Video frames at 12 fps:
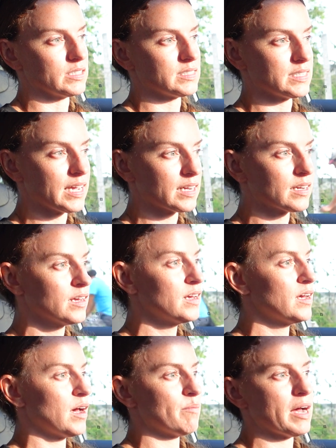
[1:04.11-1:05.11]
sick.
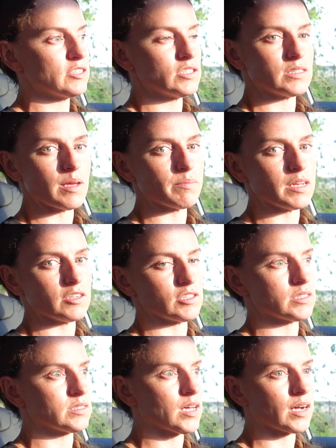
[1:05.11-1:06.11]
Imagine something
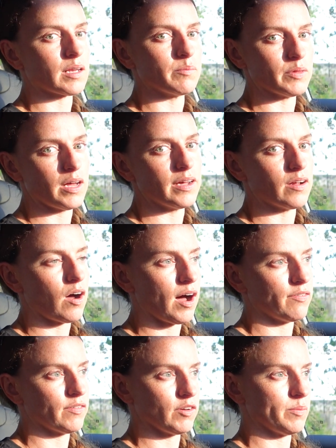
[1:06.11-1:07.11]
just sucking blood
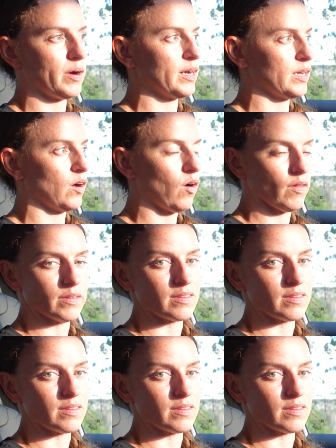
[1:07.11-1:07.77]
off of your body all the